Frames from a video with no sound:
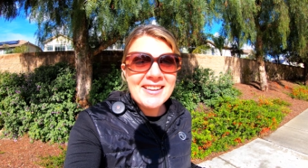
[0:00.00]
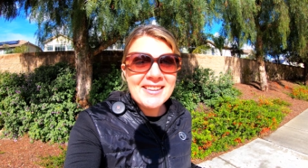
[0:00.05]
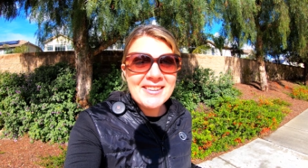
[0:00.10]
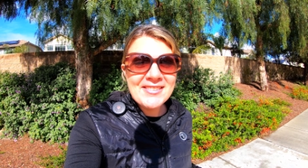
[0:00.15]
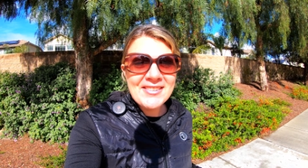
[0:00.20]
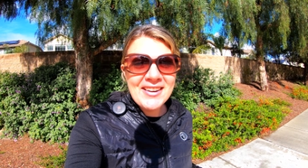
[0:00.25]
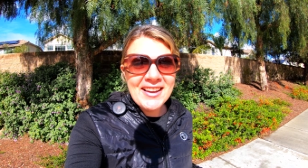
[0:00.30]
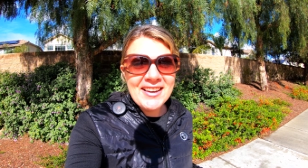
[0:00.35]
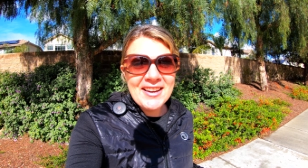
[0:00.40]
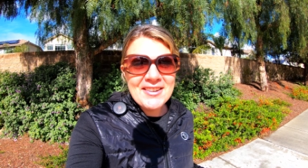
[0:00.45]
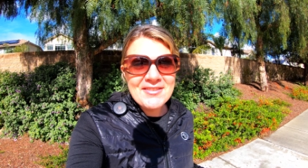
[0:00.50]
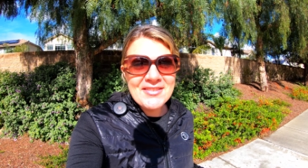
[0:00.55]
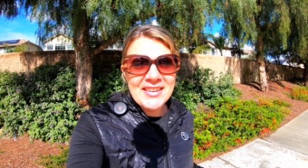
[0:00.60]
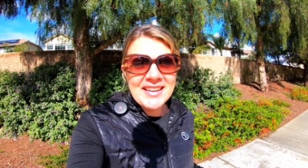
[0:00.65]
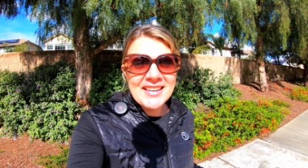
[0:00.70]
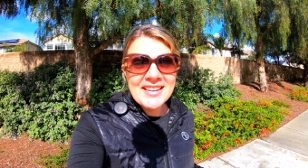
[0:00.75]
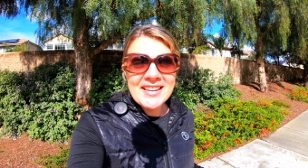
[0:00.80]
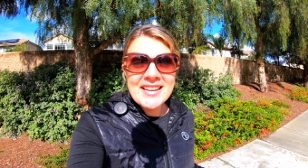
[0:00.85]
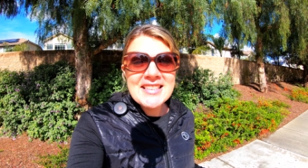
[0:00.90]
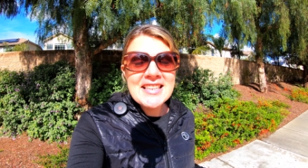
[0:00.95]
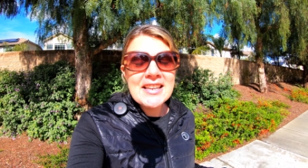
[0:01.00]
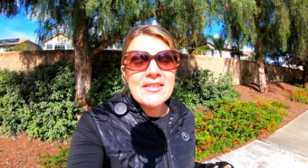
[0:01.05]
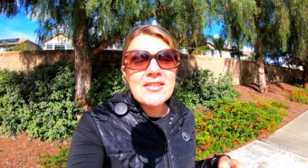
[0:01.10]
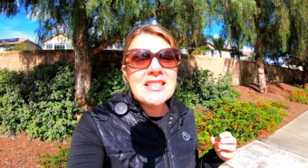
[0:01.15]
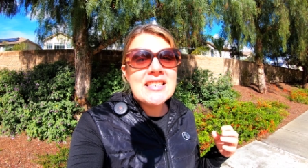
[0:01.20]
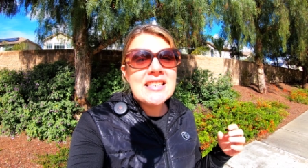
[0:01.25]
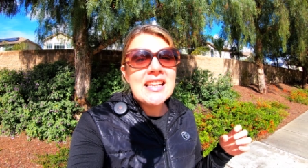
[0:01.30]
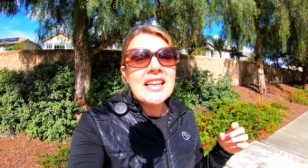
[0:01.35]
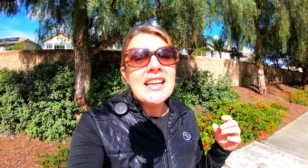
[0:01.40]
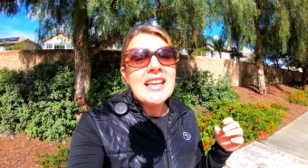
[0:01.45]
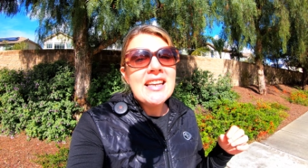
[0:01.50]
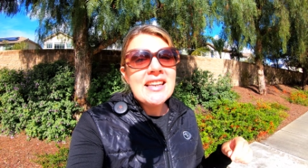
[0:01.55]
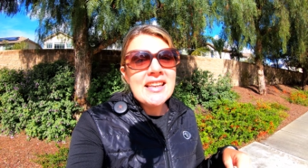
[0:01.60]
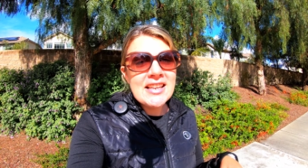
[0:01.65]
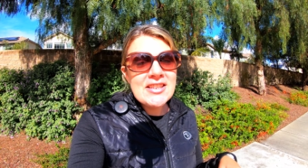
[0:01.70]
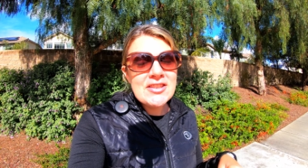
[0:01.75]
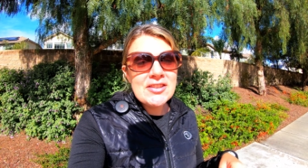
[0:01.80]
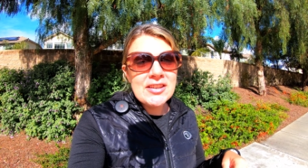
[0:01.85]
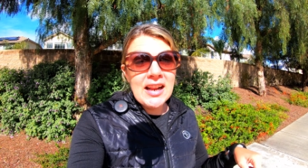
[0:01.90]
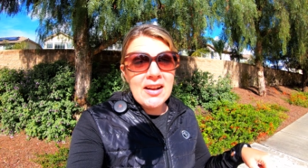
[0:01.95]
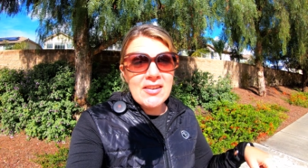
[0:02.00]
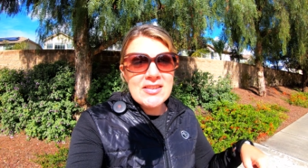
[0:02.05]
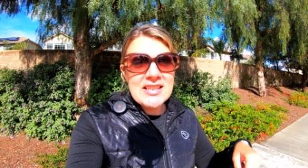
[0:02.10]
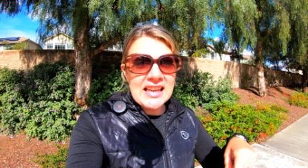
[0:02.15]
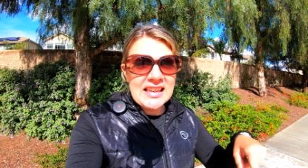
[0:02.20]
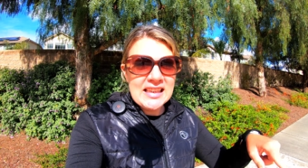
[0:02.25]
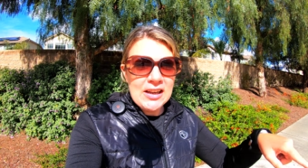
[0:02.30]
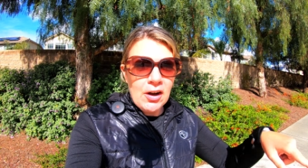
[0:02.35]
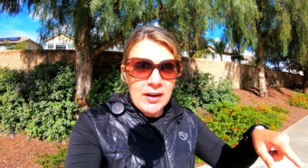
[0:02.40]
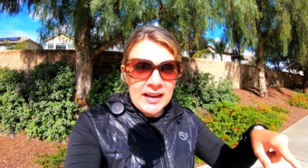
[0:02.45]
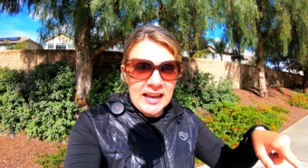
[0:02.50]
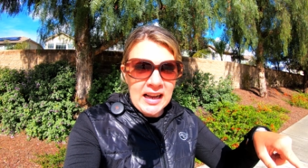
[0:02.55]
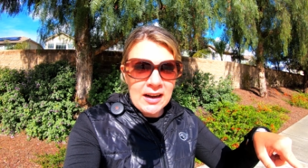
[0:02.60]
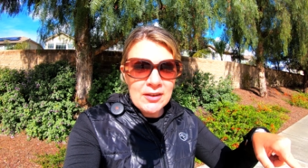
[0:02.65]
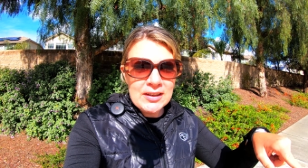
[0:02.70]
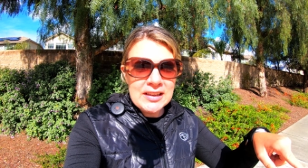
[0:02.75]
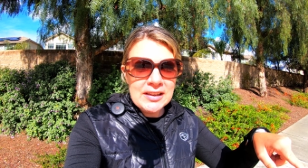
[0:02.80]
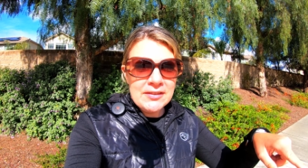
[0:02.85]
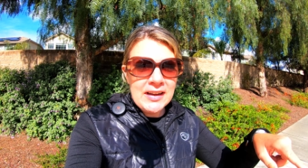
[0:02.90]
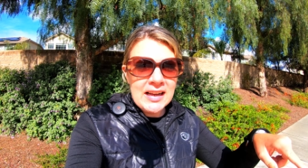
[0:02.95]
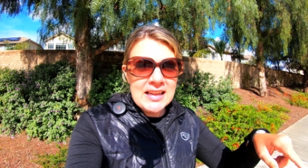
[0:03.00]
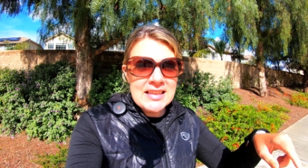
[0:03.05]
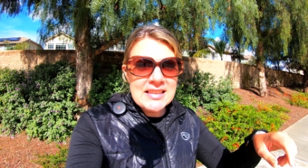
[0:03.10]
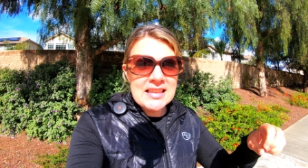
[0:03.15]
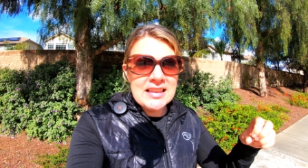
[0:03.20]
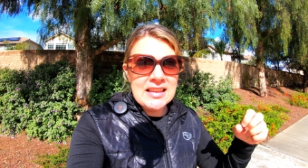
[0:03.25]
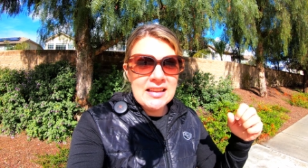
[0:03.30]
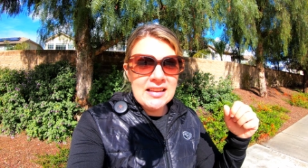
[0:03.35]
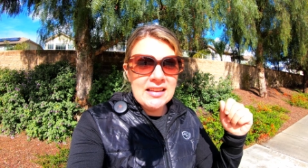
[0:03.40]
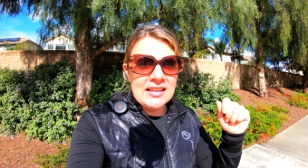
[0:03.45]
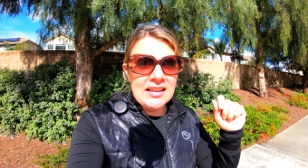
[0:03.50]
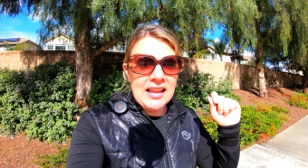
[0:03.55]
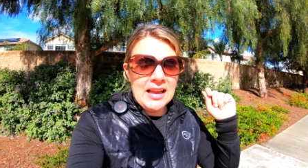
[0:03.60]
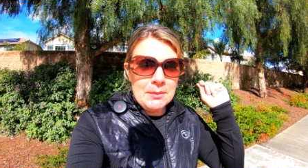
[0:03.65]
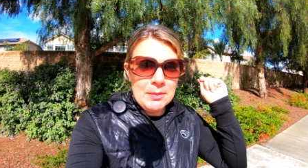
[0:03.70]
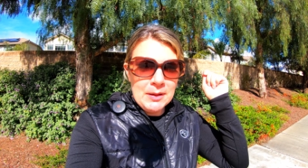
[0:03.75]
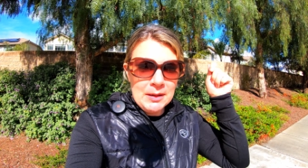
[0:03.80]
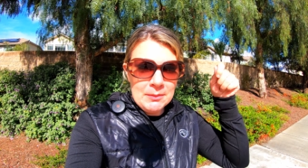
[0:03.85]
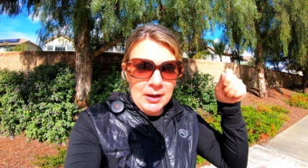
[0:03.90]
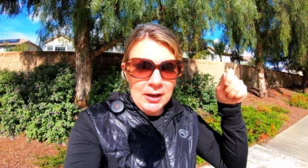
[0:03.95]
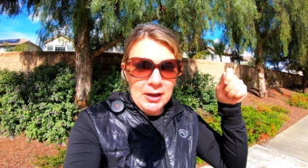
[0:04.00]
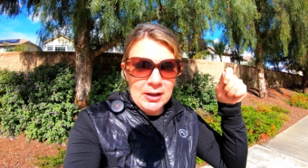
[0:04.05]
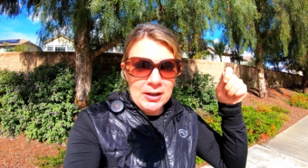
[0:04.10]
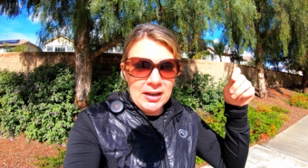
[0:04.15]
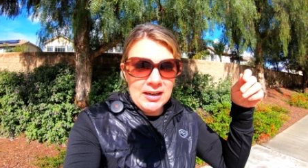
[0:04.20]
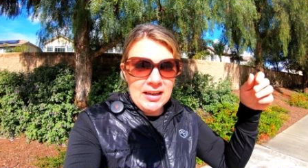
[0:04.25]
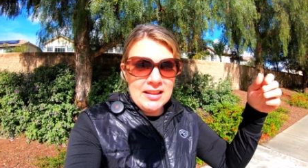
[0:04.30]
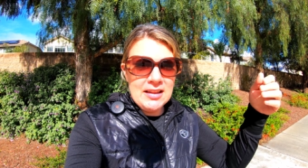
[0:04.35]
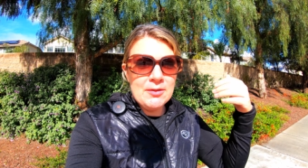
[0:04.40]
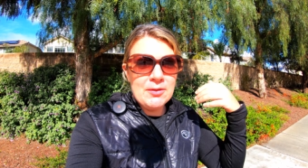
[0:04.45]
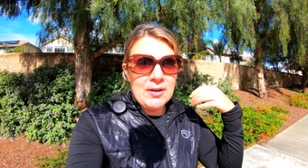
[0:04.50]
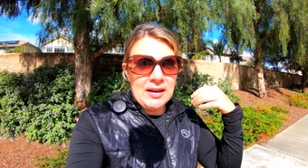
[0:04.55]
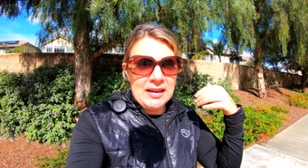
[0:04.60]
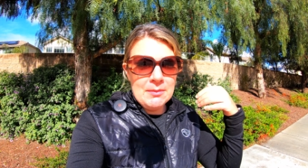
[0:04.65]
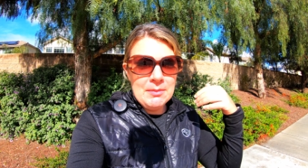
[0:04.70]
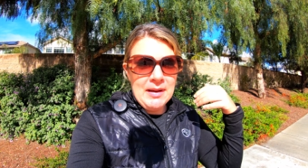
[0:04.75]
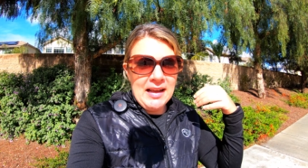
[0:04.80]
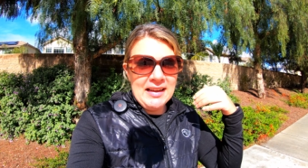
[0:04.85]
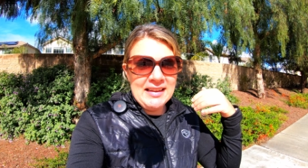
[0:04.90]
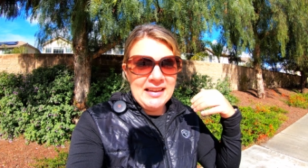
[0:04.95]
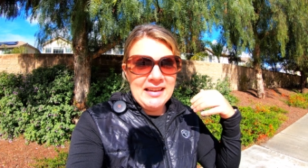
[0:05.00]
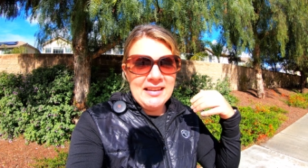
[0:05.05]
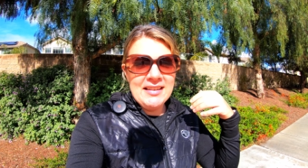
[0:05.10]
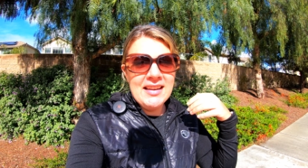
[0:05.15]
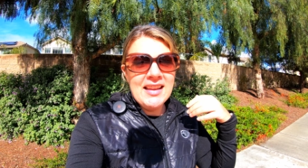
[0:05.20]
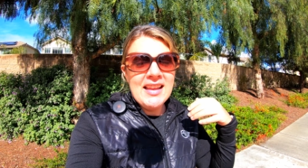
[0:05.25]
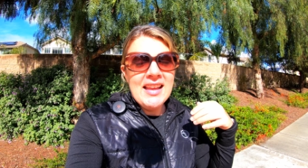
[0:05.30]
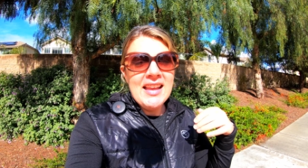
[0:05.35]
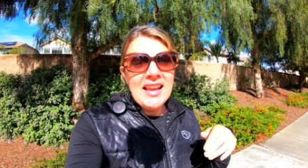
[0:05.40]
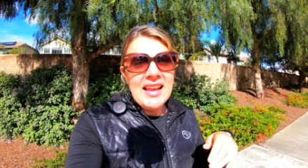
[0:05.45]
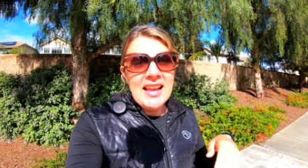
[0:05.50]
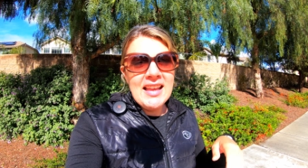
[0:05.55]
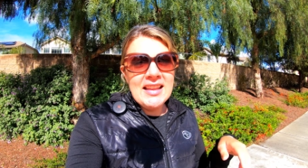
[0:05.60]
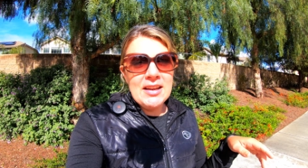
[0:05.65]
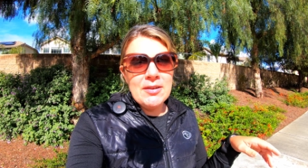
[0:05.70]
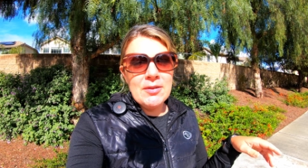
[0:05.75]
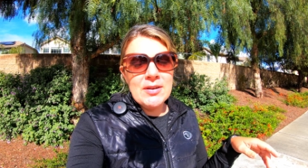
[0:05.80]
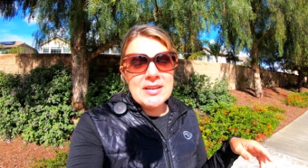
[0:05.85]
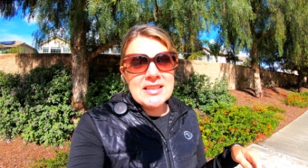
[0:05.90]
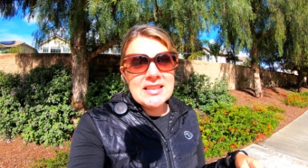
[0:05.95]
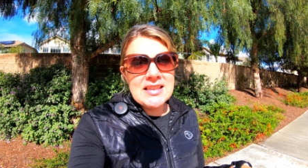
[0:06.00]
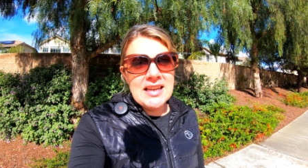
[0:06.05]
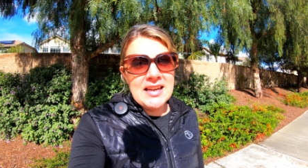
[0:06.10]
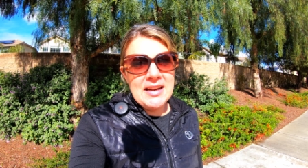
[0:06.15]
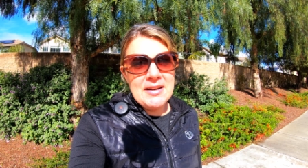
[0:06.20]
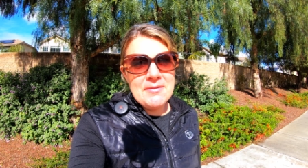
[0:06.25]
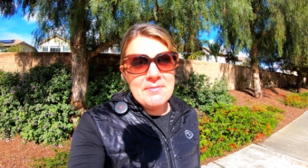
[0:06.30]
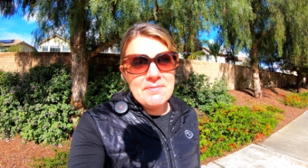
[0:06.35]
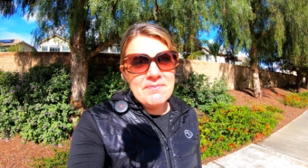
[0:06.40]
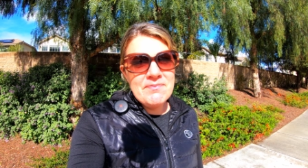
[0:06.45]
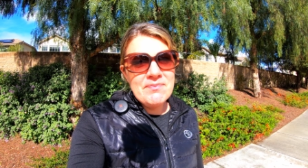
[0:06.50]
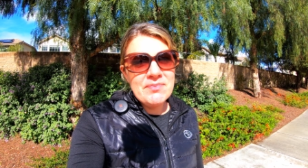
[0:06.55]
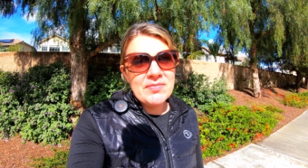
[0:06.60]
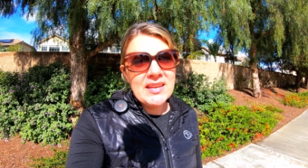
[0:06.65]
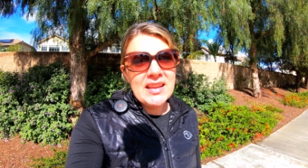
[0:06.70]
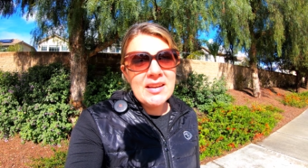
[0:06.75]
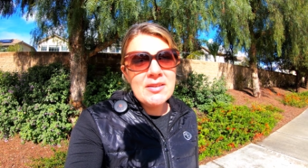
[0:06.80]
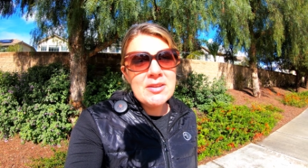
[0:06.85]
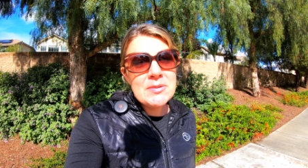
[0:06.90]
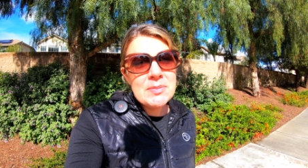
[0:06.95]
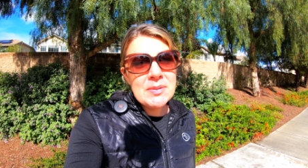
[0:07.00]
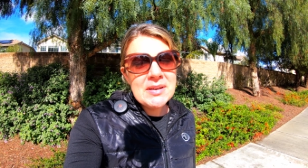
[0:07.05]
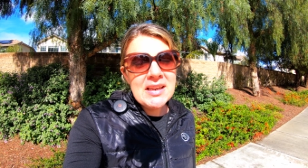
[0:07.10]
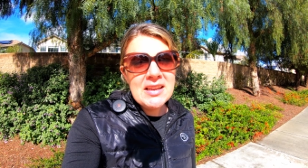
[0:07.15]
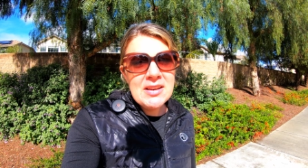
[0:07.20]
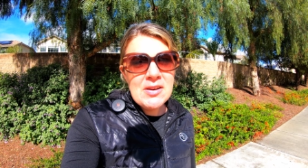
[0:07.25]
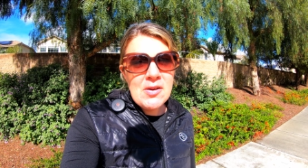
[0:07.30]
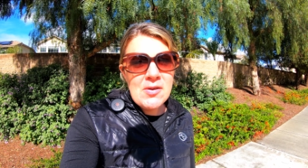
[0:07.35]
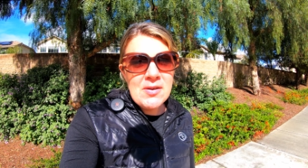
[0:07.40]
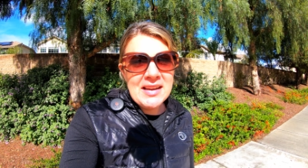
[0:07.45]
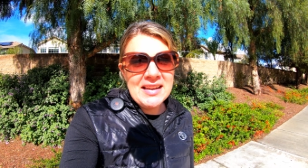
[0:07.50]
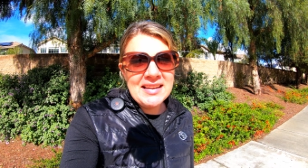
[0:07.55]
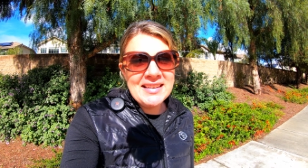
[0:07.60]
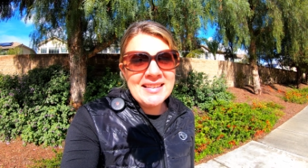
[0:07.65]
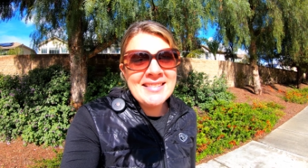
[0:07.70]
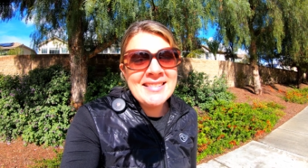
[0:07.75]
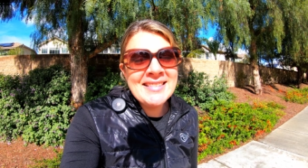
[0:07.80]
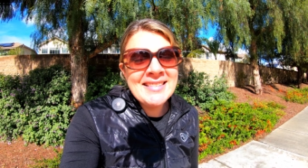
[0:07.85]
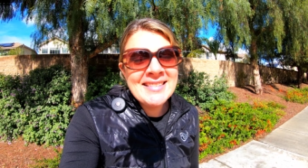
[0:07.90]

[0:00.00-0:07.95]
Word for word: gonna rain on me. Cause it was, yesterday I was like going out really fast and then like putting my hood on and then running back in. And it was, um, it was pretty annoying.